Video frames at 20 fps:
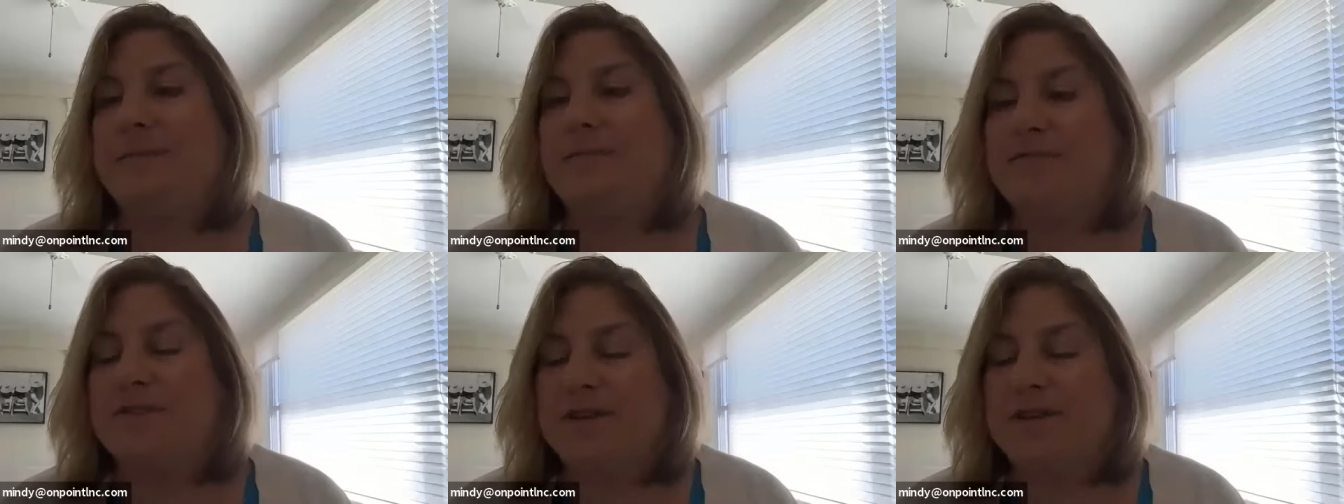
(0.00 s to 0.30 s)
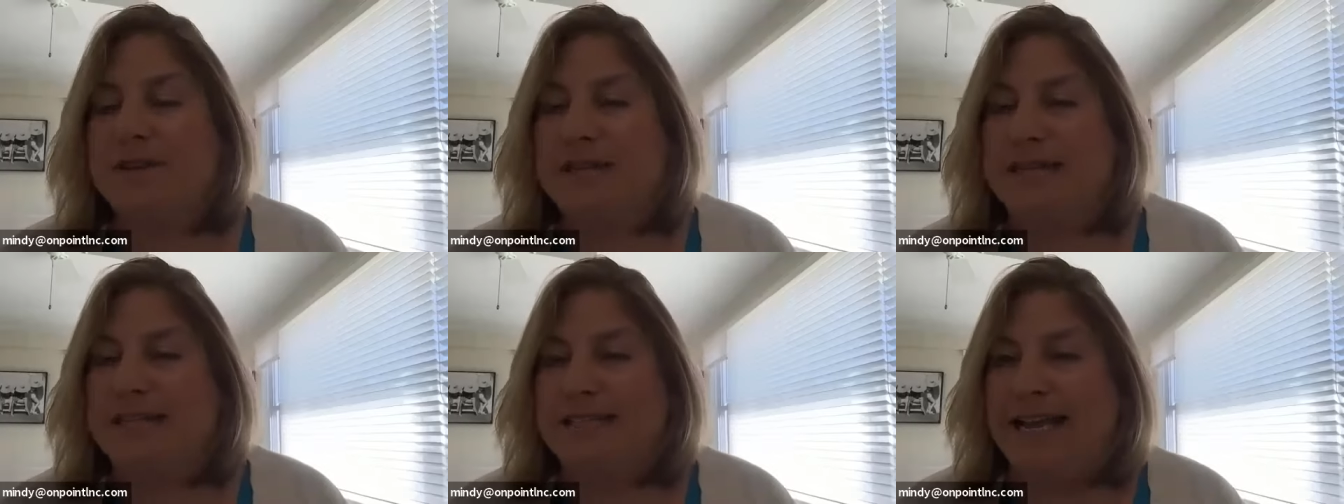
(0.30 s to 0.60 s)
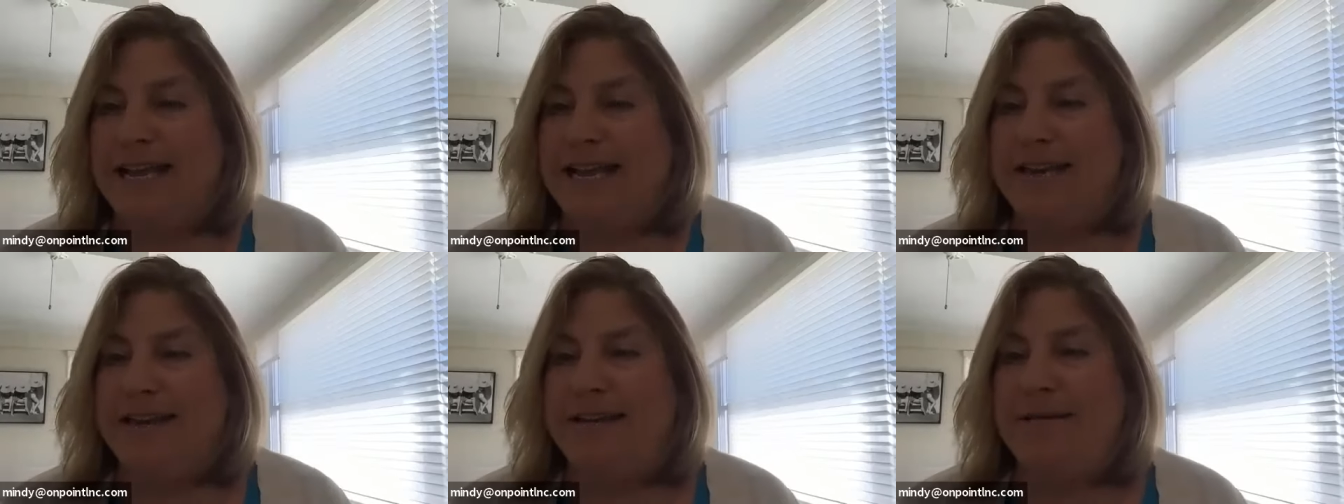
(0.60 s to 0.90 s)
I'm real
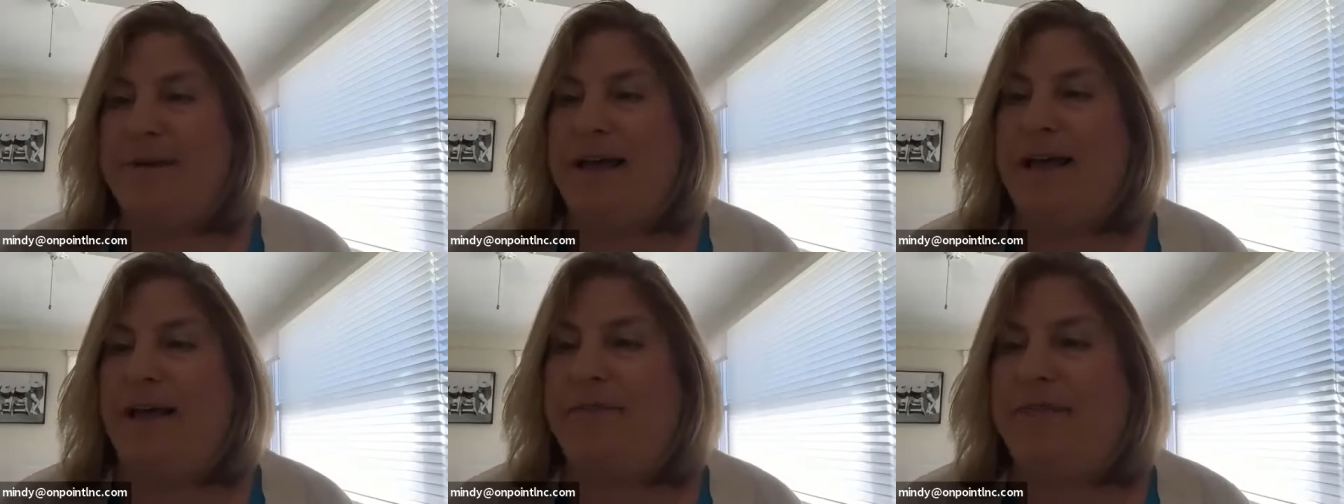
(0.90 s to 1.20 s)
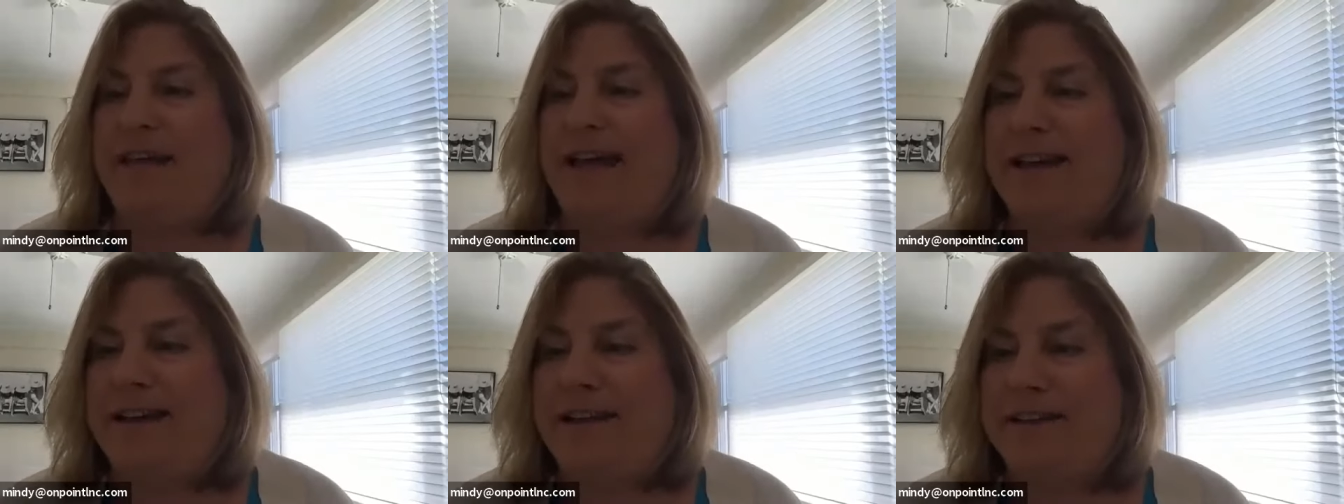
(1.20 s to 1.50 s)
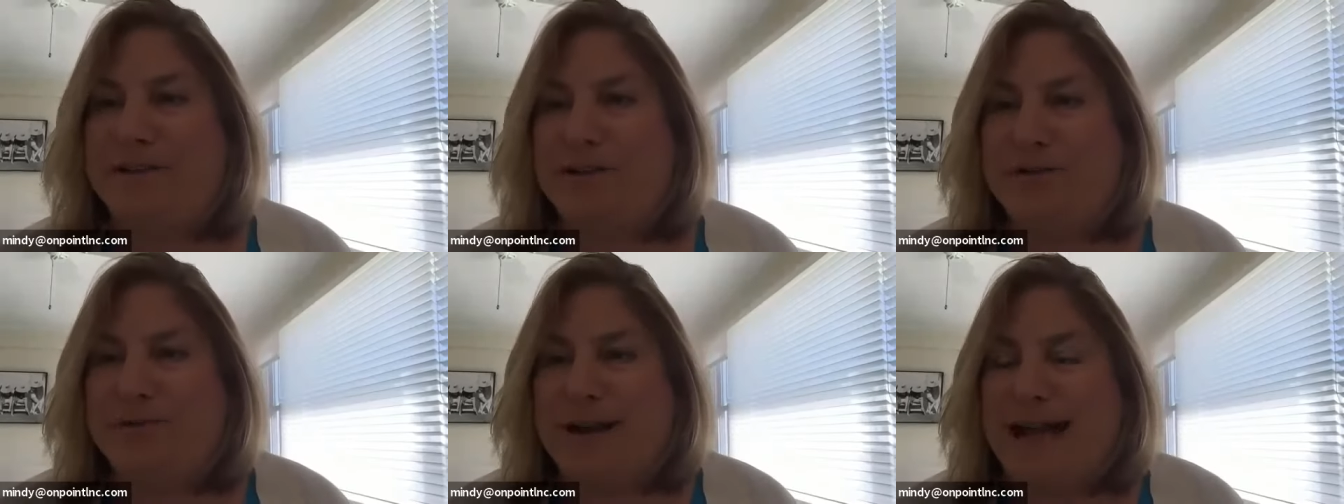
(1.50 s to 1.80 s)
excited about that
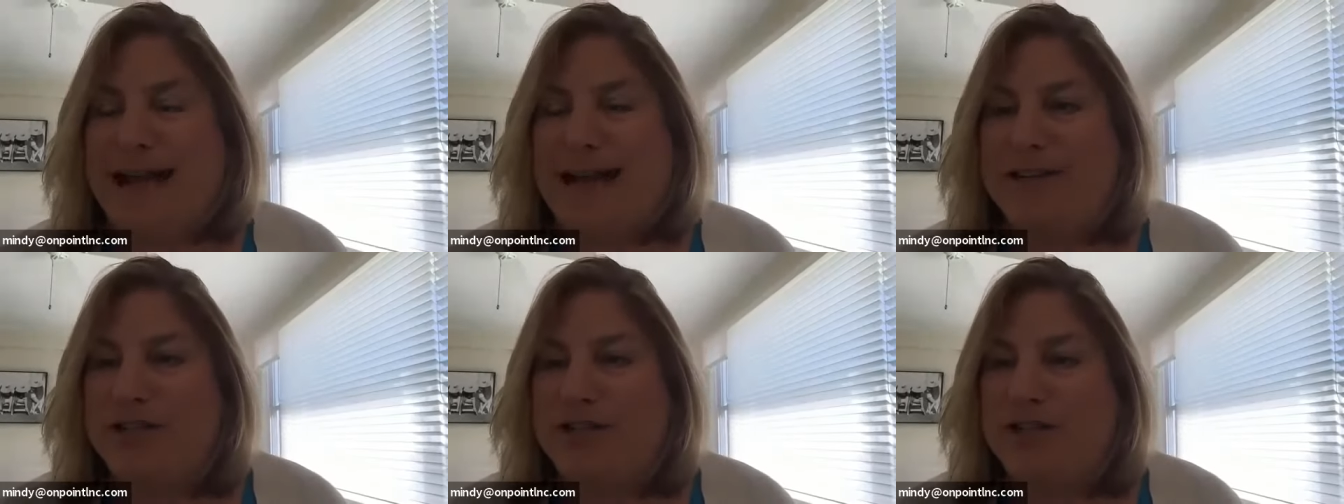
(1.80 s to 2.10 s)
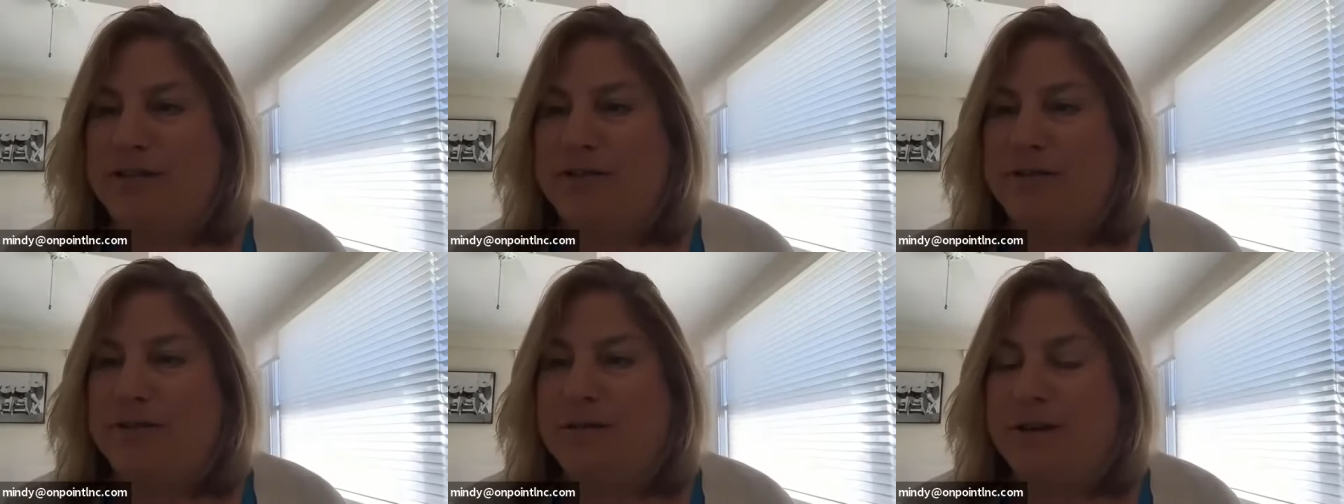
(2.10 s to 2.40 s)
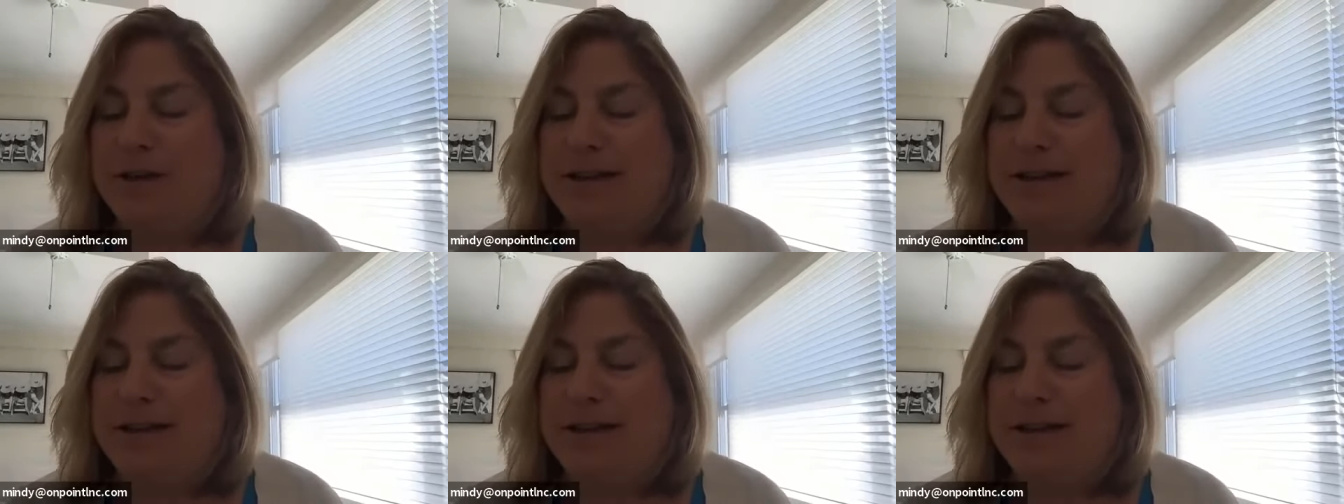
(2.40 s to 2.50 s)
interaction,